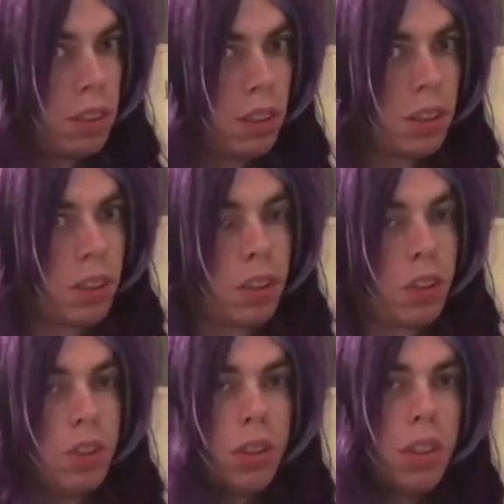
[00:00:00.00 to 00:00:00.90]

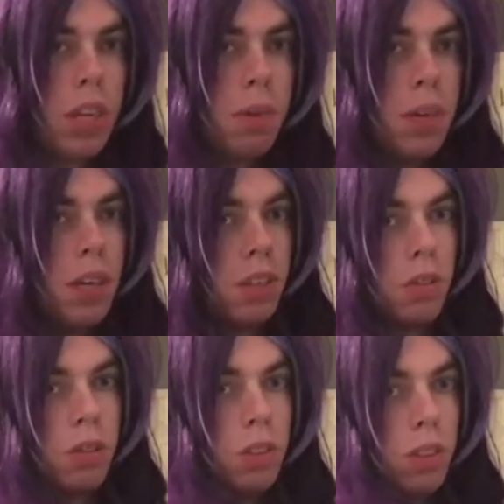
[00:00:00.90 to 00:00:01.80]
There's not the time now
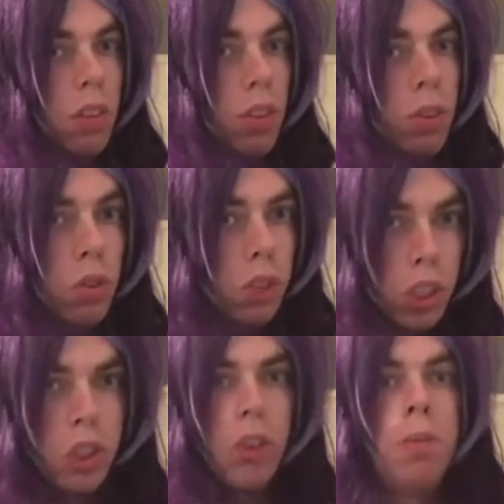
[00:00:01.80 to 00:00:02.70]
for
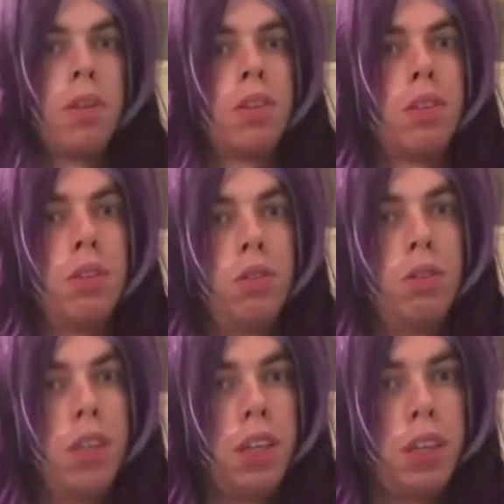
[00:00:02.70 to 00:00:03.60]
this human to die.